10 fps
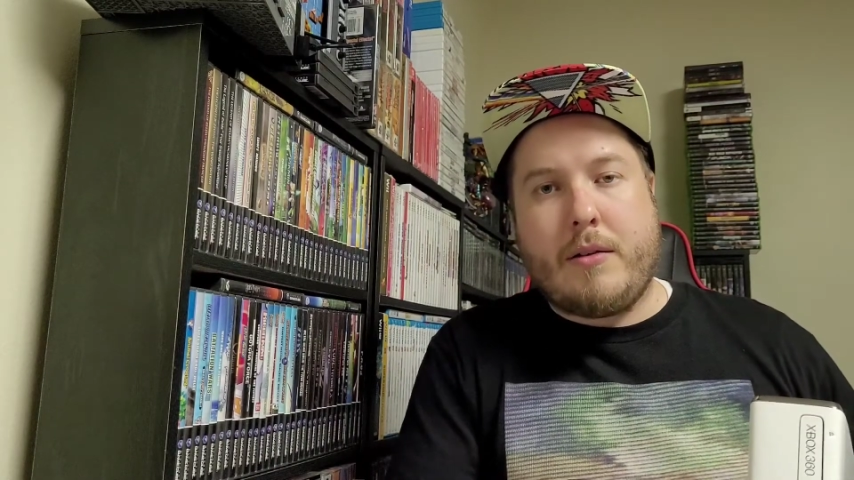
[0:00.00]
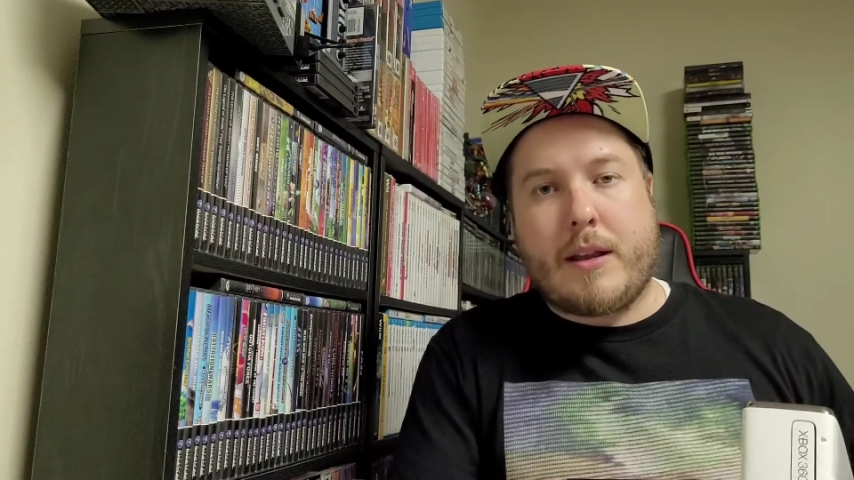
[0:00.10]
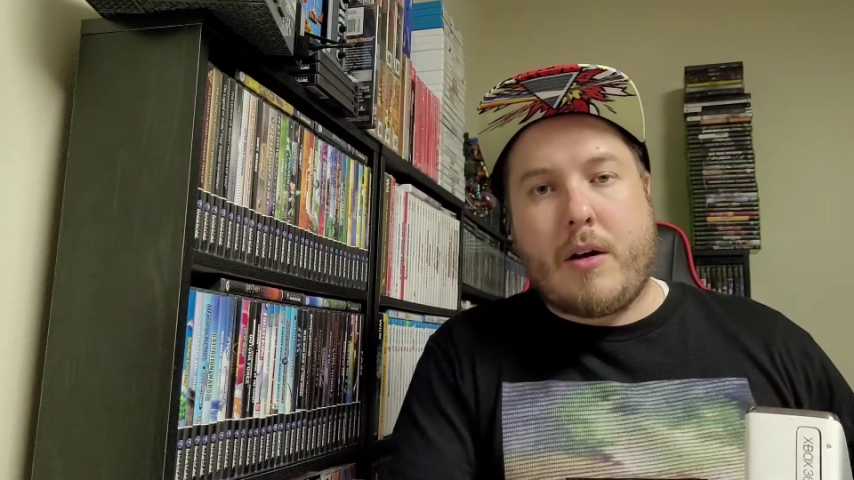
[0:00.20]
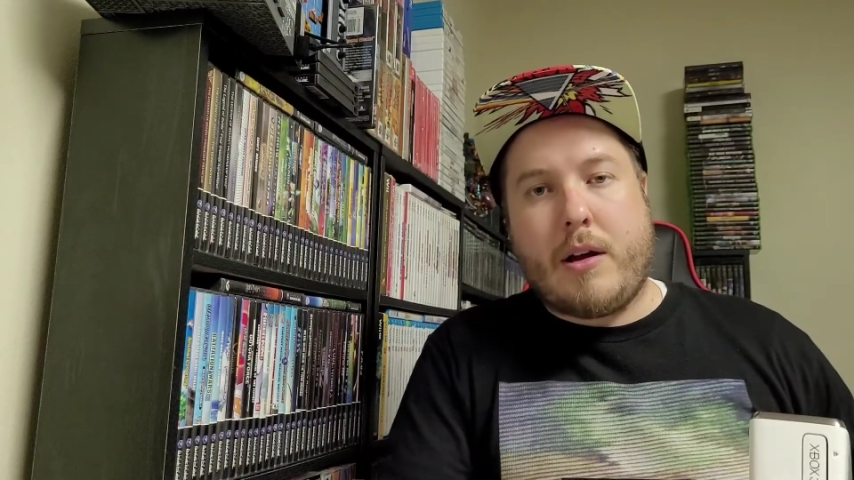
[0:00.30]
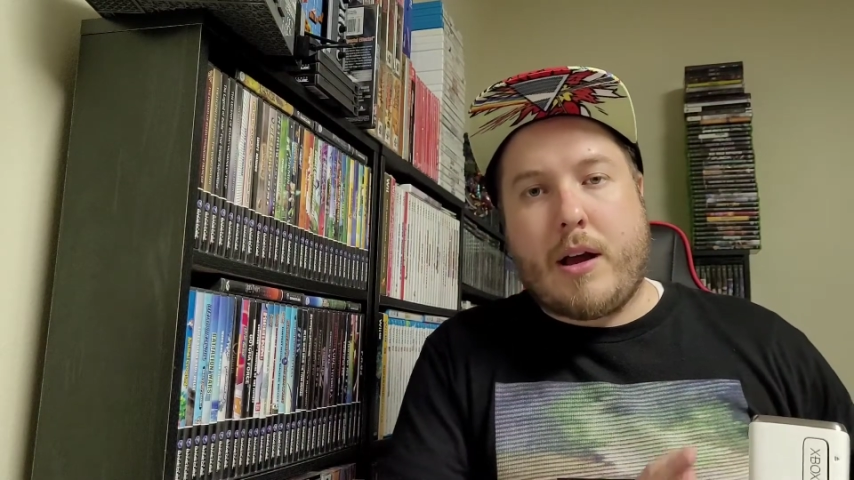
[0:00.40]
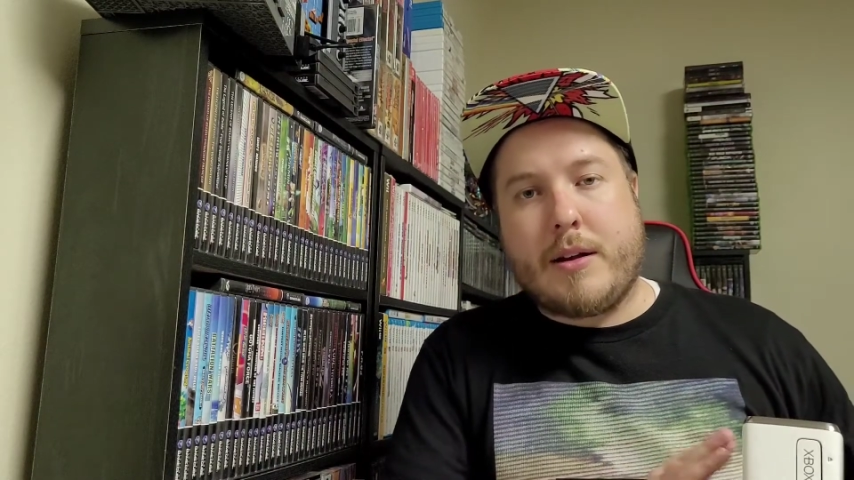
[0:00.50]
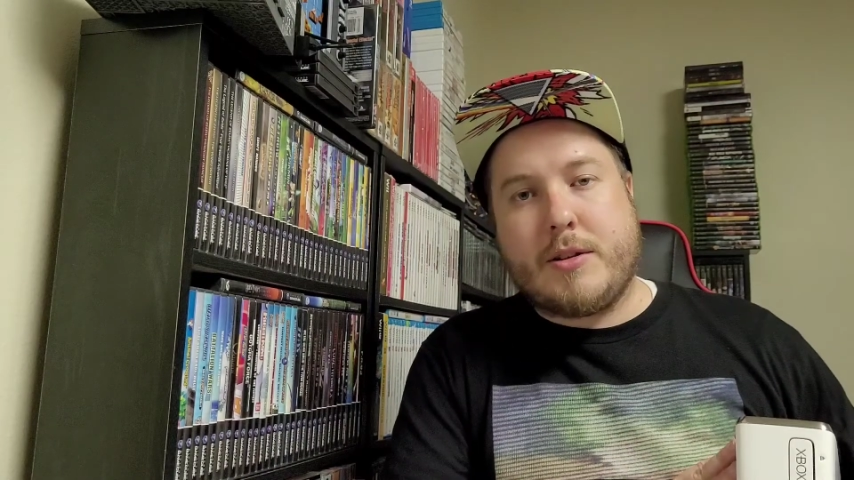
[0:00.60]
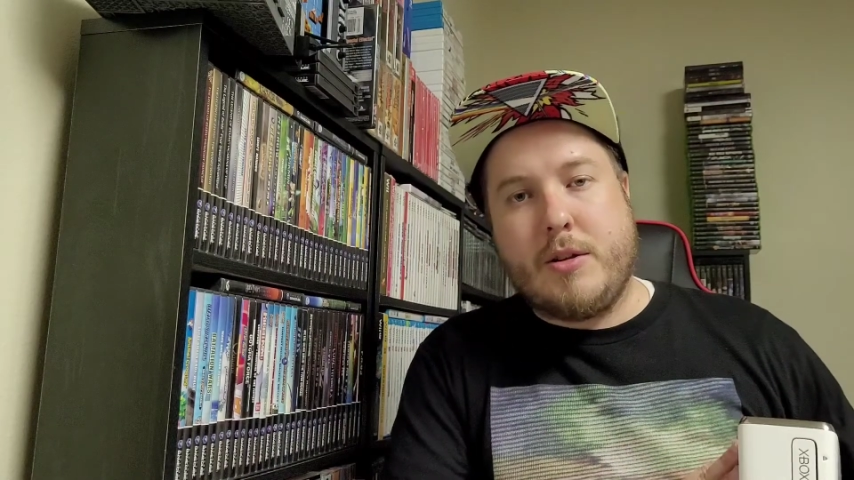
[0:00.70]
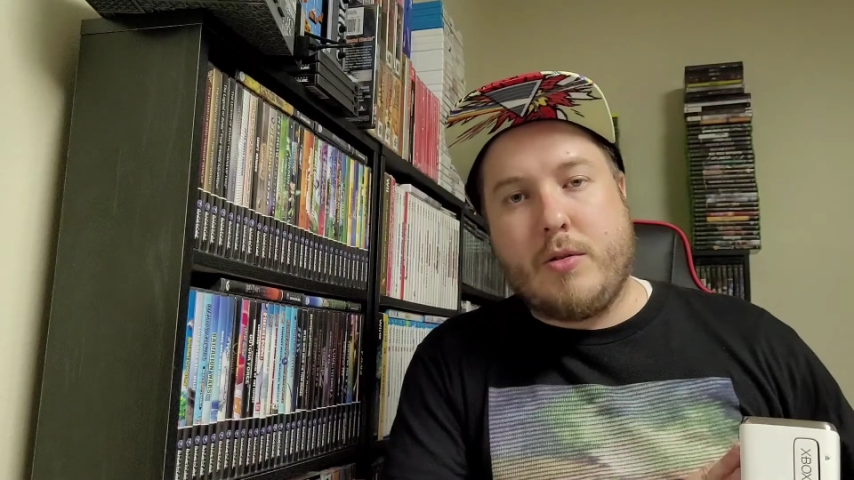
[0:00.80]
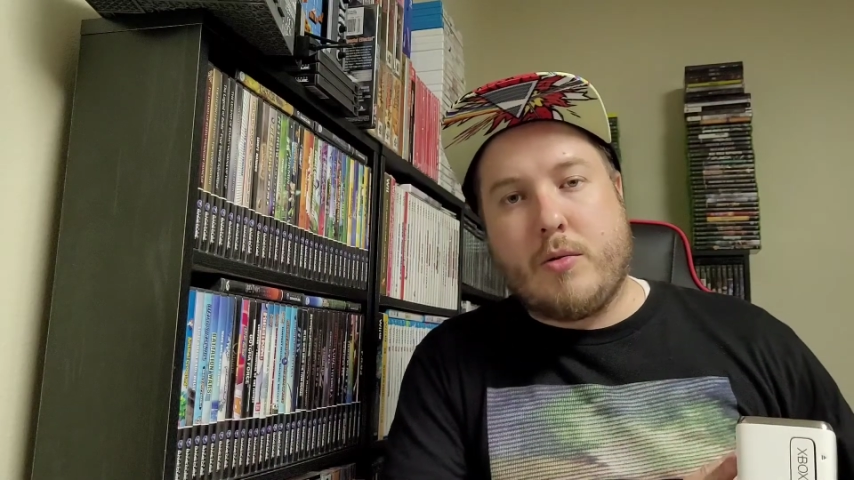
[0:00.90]
now I got
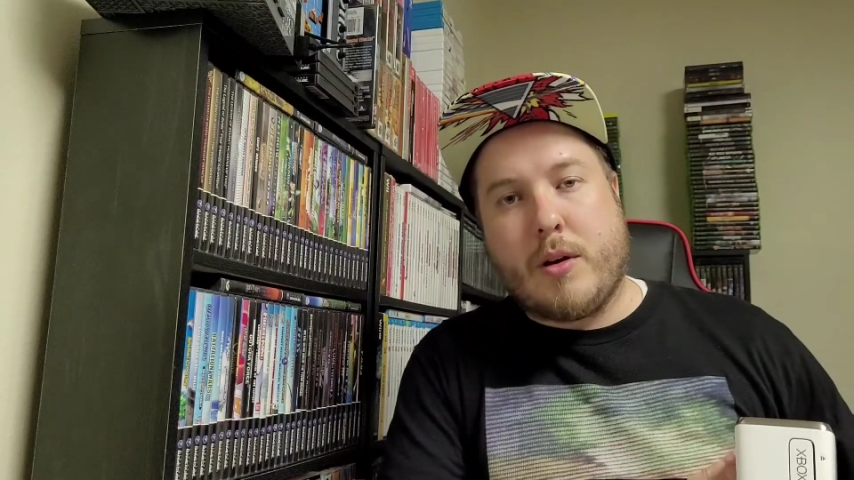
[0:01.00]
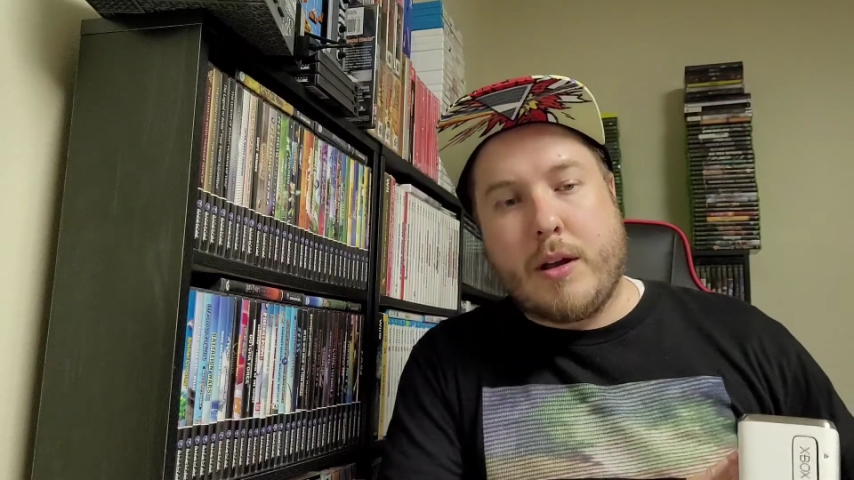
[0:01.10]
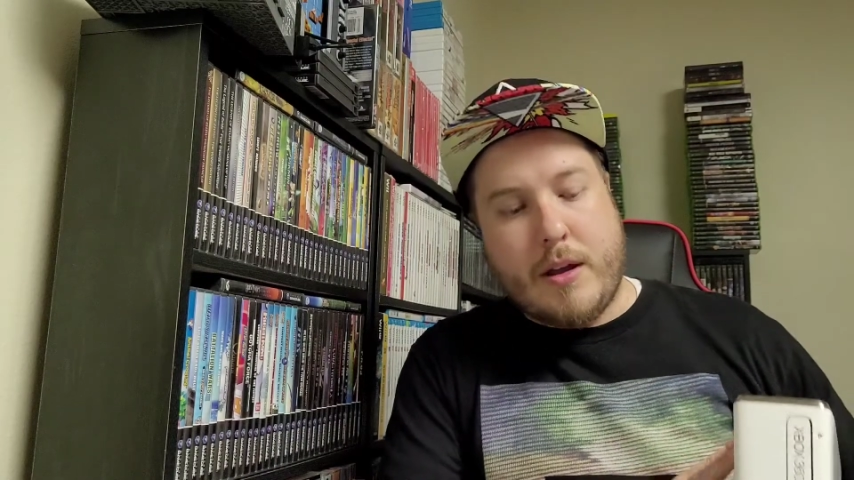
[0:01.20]
two.